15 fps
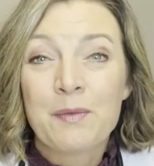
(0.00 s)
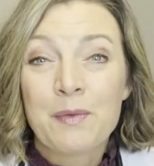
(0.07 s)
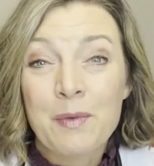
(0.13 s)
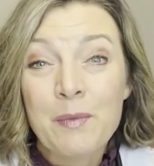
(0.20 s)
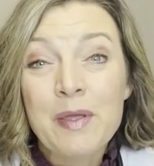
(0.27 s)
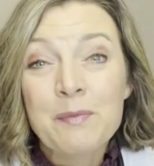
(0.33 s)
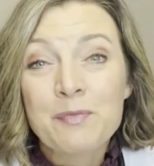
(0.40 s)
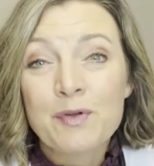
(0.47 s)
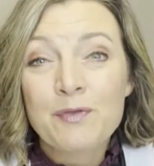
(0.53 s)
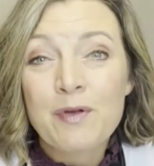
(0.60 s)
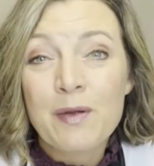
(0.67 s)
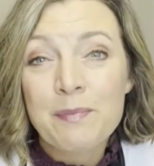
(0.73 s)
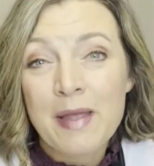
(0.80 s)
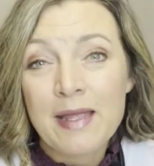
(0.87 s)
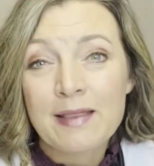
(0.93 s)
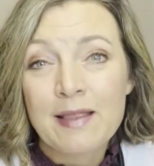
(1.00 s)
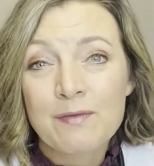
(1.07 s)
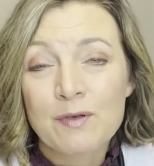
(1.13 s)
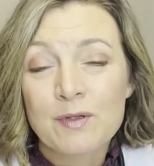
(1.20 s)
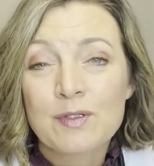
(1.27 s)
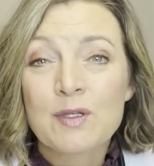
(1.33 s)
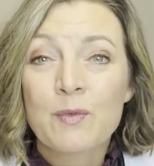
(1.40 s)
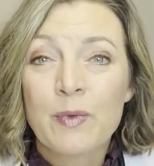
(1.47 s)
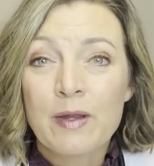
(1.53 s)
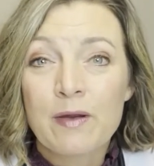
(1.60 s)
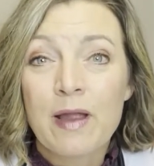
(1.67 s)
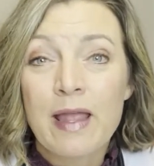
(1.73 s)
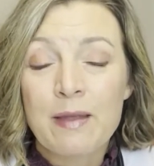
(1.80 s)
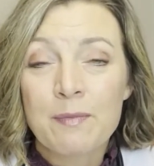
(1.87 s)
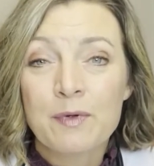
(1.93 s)
When we improve our pain levels, we are
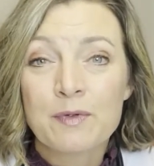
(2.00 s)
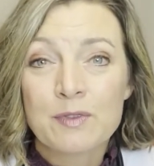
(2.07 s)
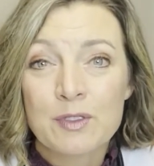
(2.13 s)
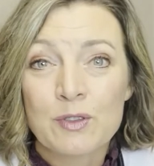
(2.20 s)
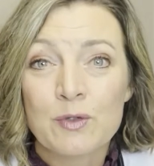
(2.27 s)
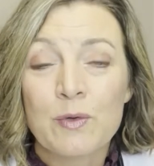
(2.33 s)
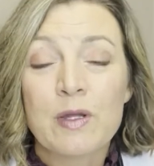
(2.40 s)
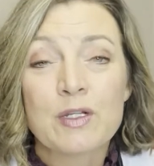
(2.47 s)
able to